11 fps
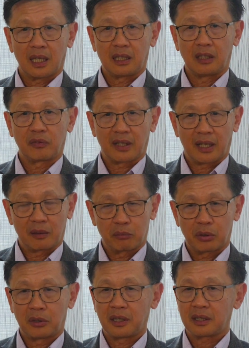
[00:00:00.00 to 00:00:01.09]
And if they're
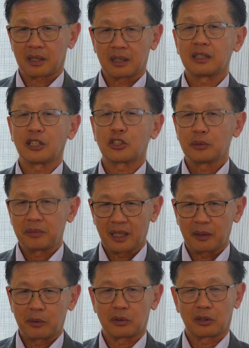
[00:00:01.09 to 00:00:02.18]
employed, they should
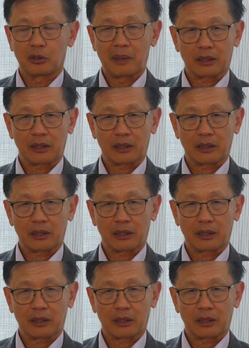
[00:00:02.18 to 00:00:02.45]
be able to go